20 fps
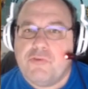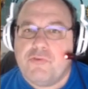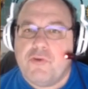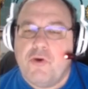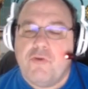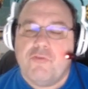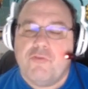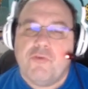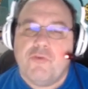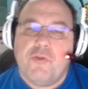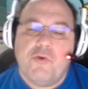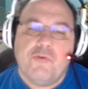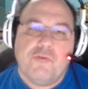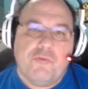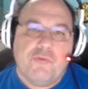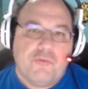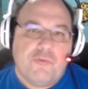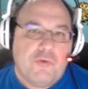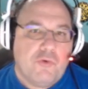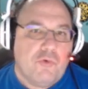So for those
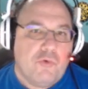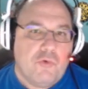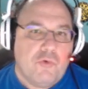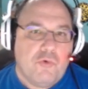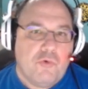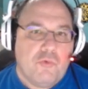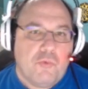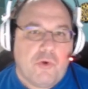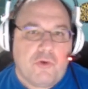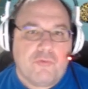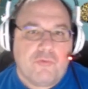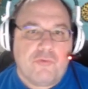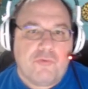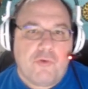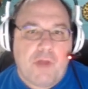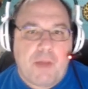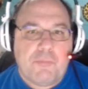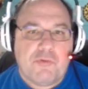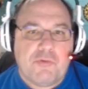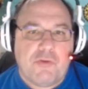of you who work
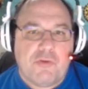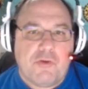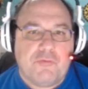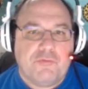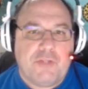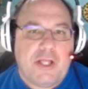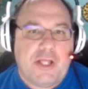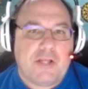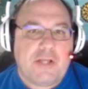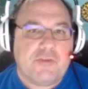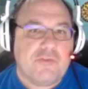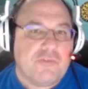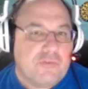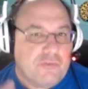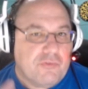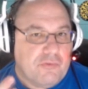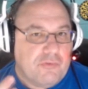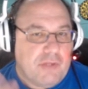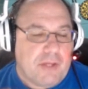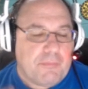for Amazon
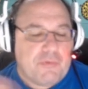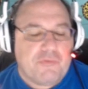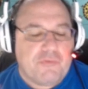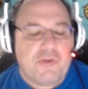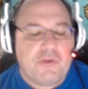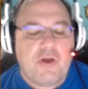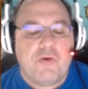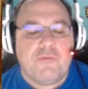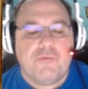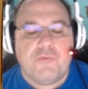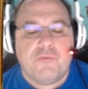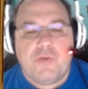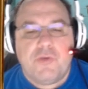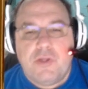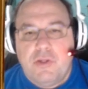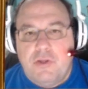Flex, like myself,